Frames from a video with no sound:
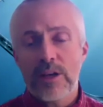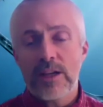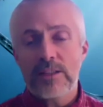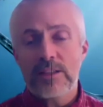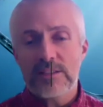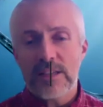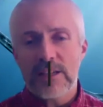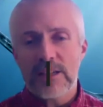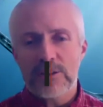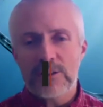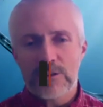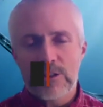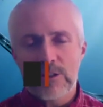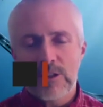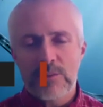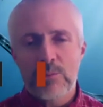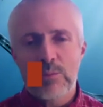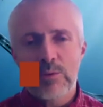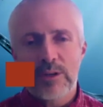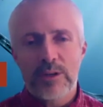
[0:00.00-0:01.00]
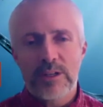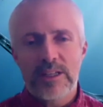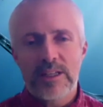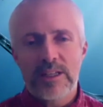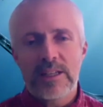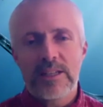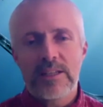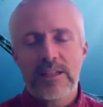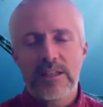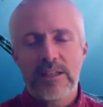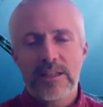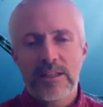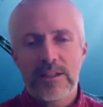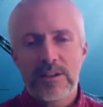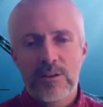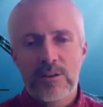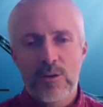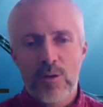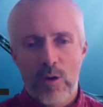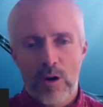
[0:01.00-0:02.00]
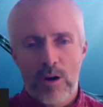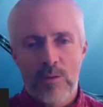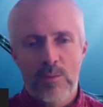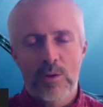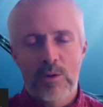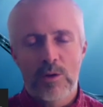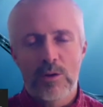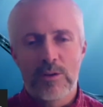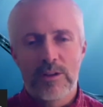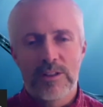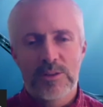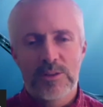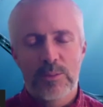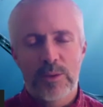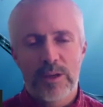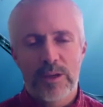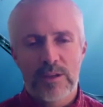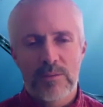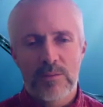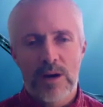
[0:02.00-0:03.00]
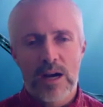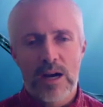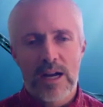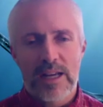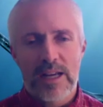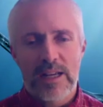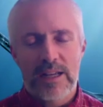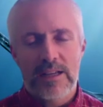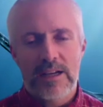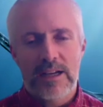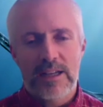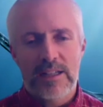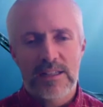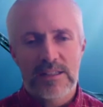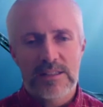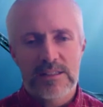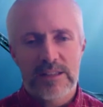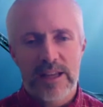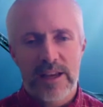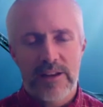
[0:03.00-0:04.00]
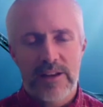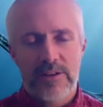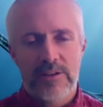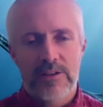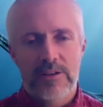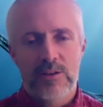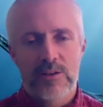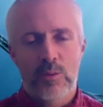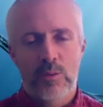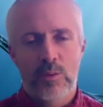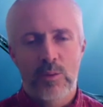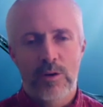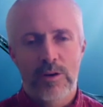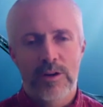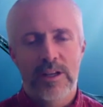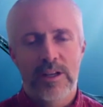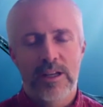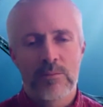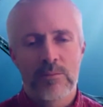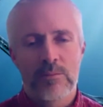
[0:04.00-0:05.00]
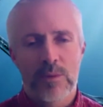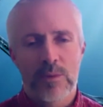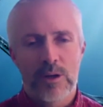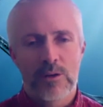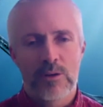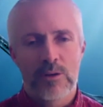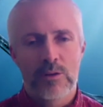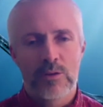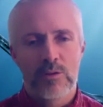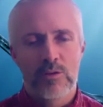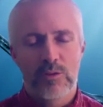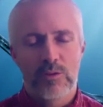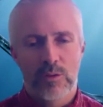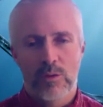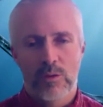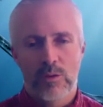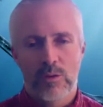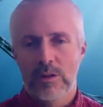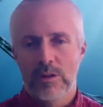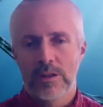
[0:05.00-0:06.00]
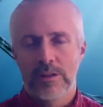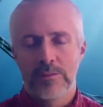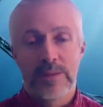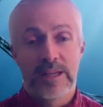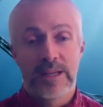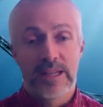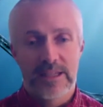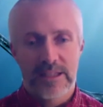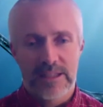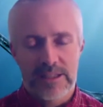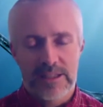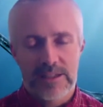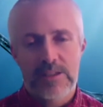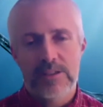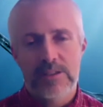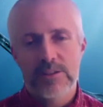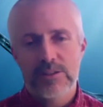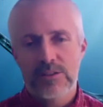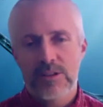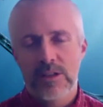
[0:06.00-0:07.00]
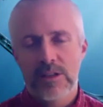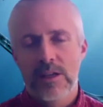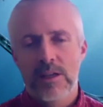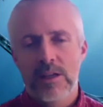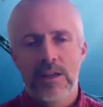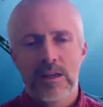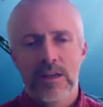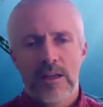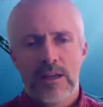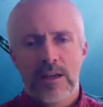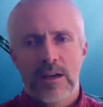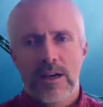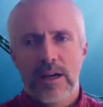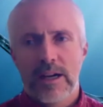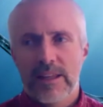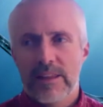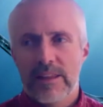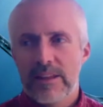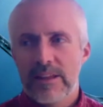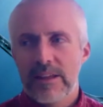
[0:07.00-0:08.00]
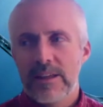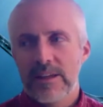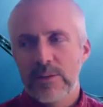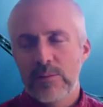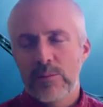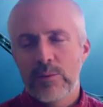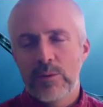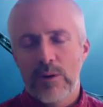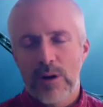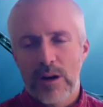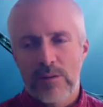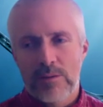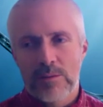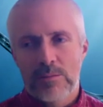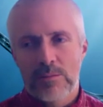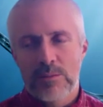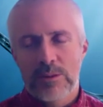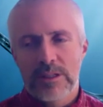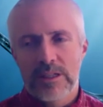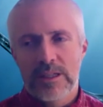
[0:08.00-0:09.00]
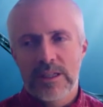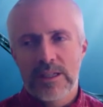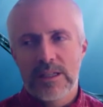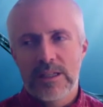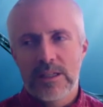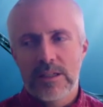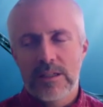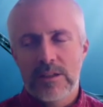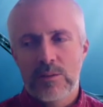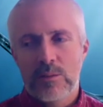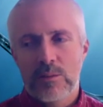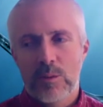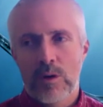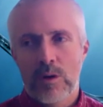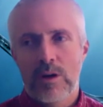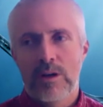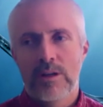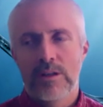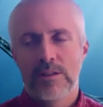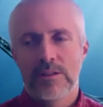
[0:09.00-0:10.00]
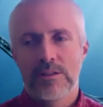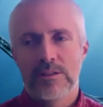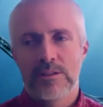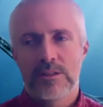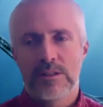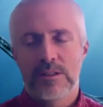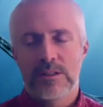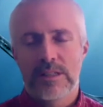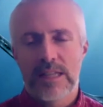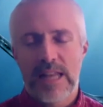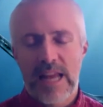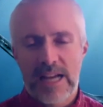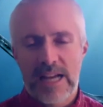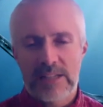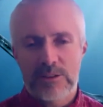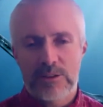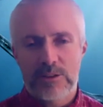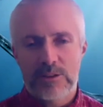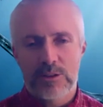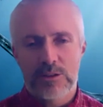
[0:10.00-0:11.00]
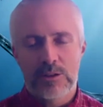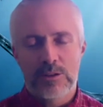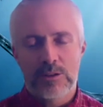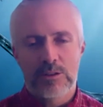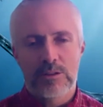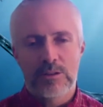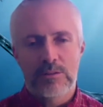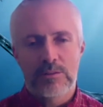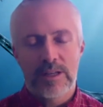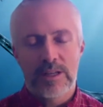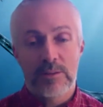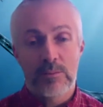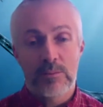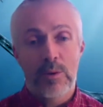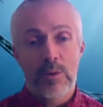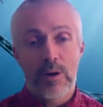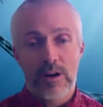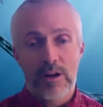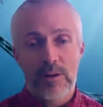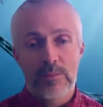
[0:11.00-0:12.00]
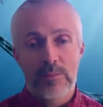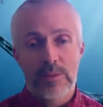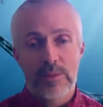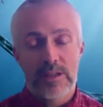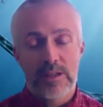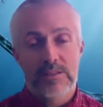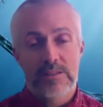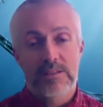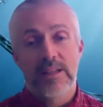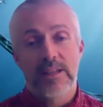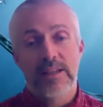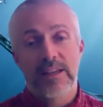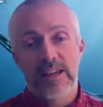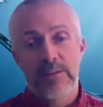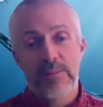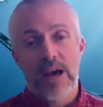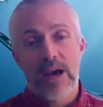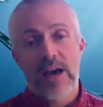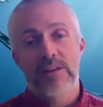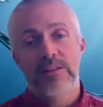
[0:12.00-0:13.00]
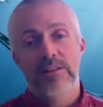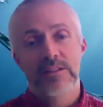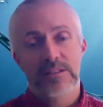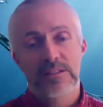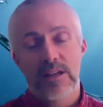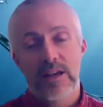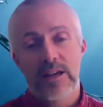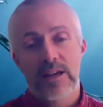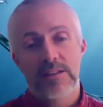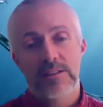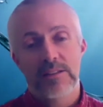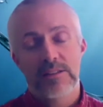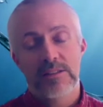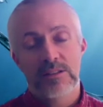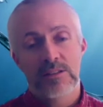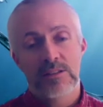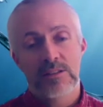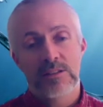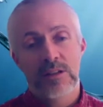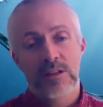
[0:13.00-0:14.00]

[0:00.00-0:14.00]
actually pretty normal. It's been my kind of standard working mode for many years. I think it probably was natural in part because I came out of the sciences